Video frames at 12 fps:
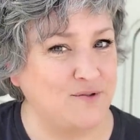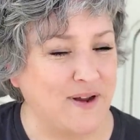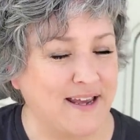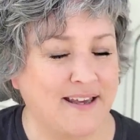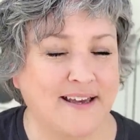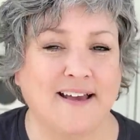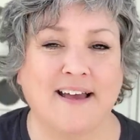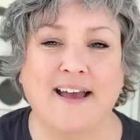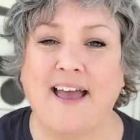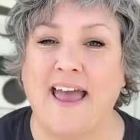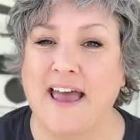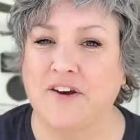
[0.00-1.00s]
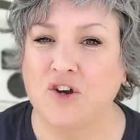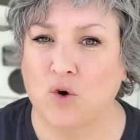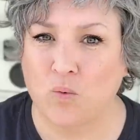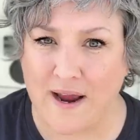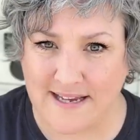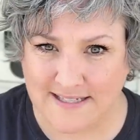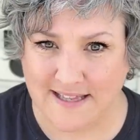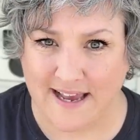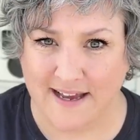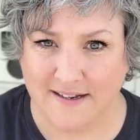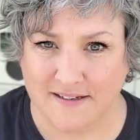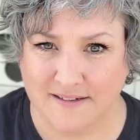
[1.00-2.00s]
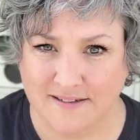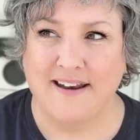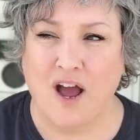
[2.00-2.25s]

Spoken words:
week, and Graceland.